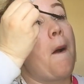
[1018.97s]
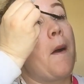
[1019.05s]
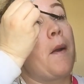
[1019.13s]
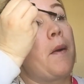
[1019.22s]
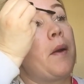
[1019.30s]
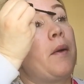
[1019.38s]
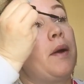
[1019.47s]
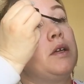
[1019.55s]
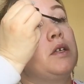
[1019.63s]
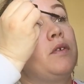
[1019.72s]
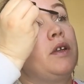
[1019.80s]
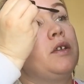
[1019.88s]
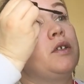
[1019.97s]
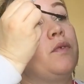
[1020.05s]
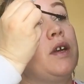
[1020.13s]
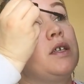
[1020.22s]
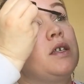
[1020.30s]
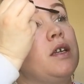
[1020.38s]
I don't know. I just find this
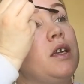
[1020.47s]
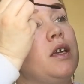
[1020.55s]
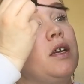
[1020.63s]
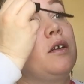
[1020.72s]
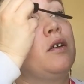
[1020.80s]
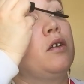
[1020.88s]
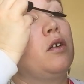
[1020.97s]
fascinating.